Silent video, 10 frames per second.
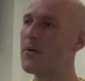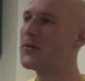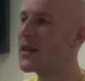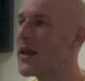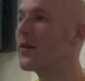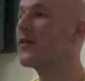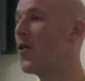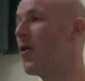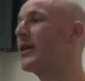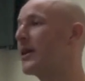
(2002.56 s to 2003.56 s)
But obviously they're not
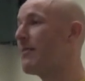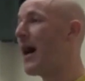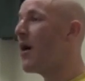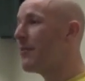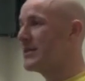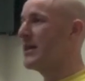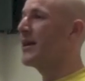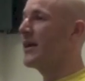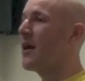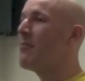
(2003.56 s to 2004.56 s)
talking about a
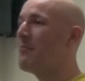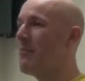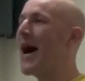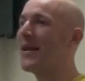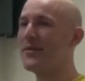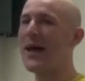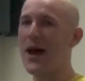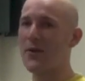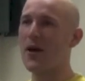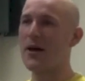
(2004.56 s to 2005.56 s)
particular man
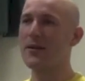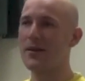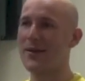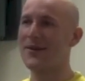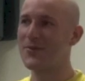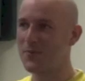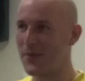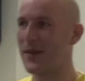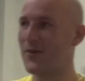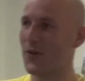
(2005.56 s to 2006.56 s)
there, right?
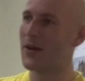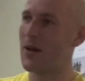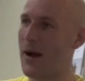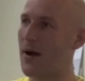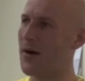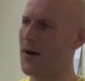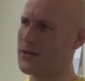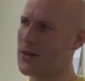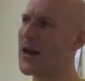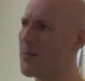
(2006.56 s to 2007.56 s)
They're talking about a
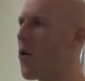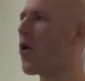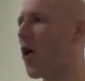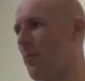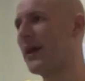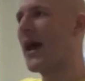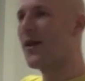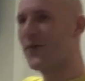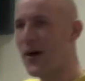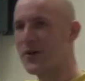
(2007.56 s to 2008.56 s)
slightly more
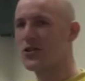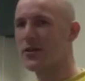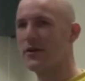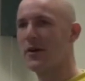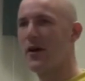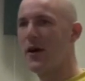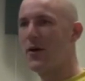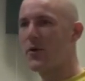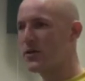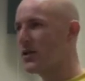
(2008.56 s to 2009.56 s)
complicated function
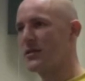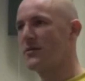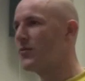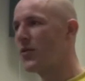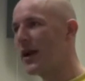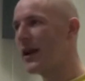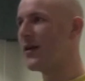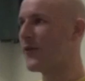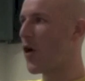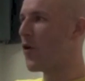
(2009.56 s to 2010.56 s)
which doesn't really
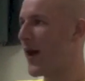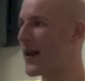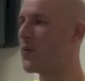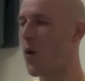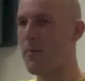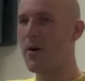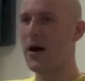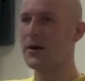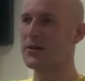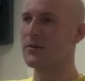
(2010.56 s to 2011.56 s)
involve any one
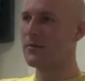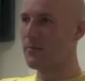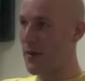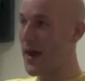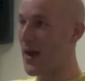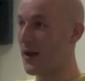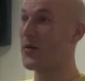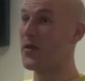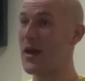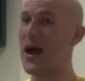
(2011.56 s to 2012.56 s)
person being
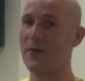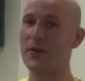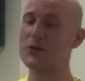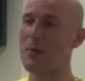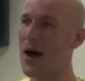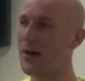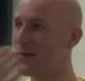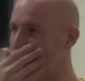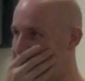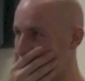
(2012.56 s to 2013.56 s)
the average man,
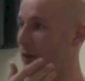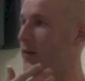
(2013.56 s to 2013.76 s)
for